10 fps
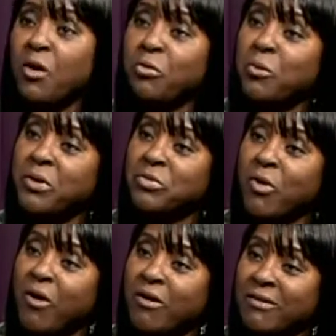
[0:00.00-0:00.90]
through
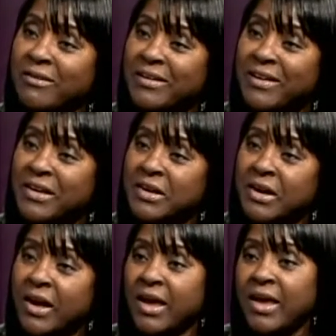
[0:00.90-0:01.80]
withdrawal
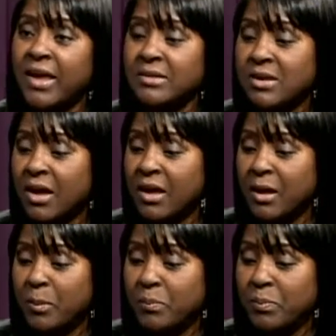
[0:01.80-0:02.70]
and
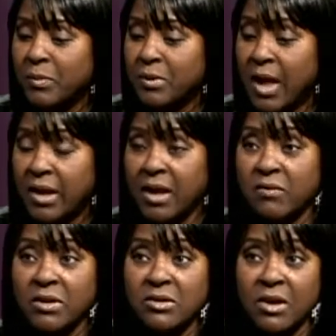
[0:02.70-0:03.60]
not
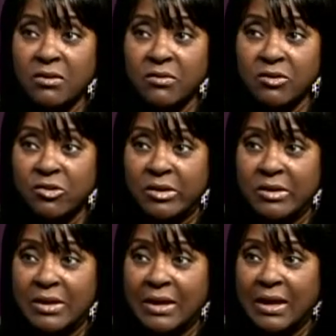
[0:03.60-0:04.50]
having a television
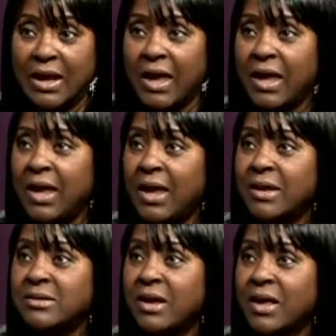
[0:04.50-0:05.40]

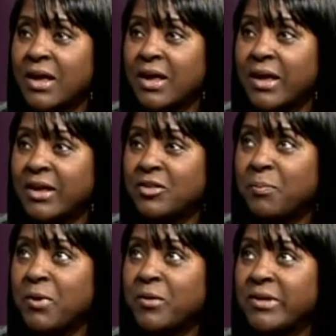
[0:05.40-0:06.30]
and
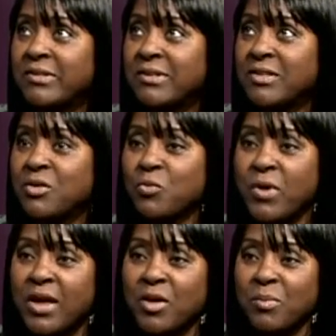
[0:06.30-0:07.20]
experiencing the
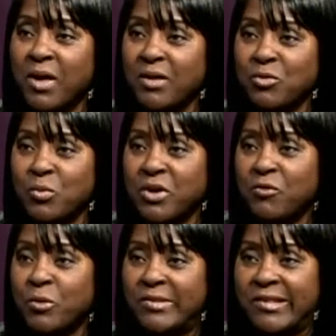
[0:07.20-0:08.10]
realm of
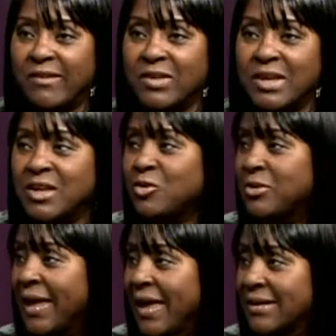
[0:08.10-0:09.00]
24/7 internet,